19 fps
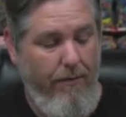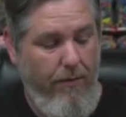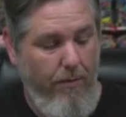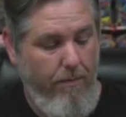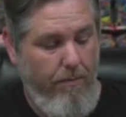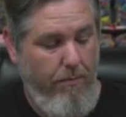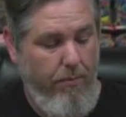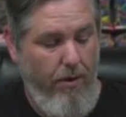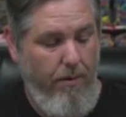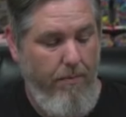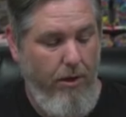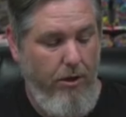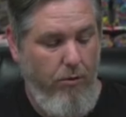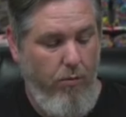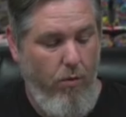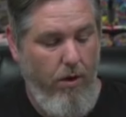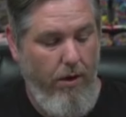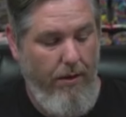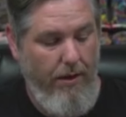for pretty much
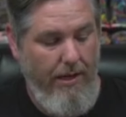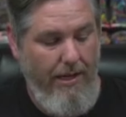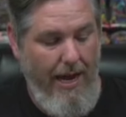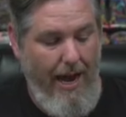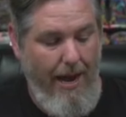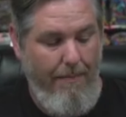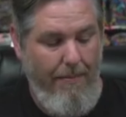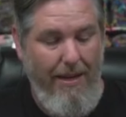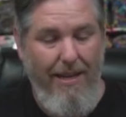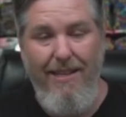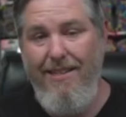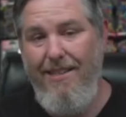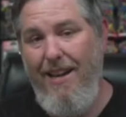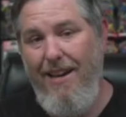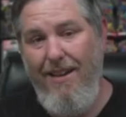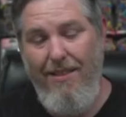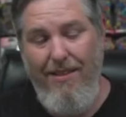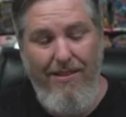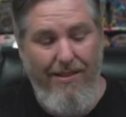one of the top hits
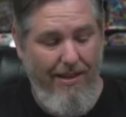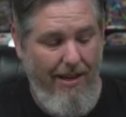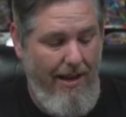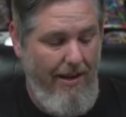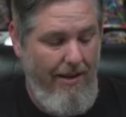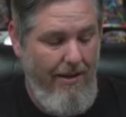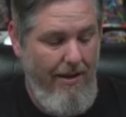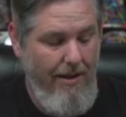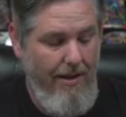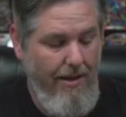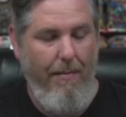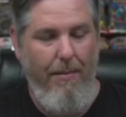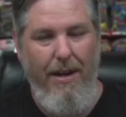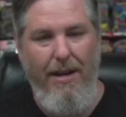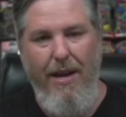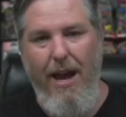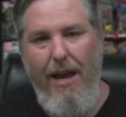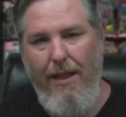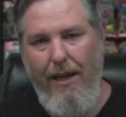out of the set. I
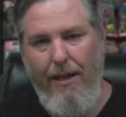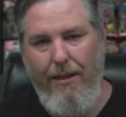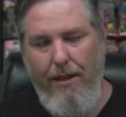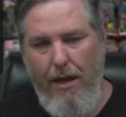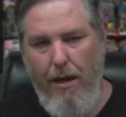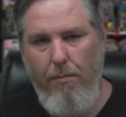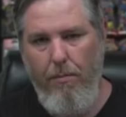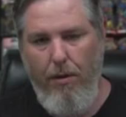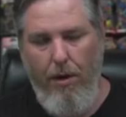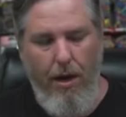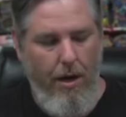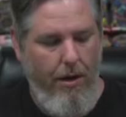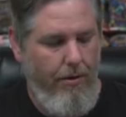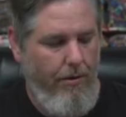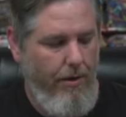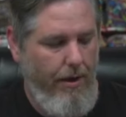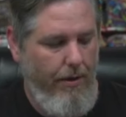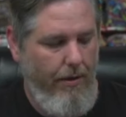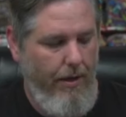mean, not like the Umbreon
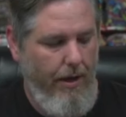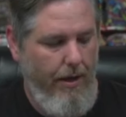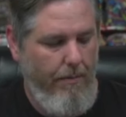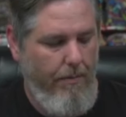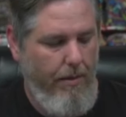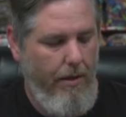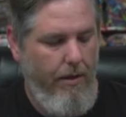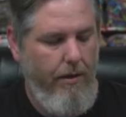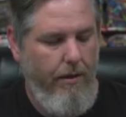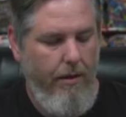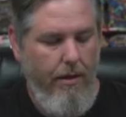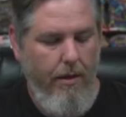or anything, but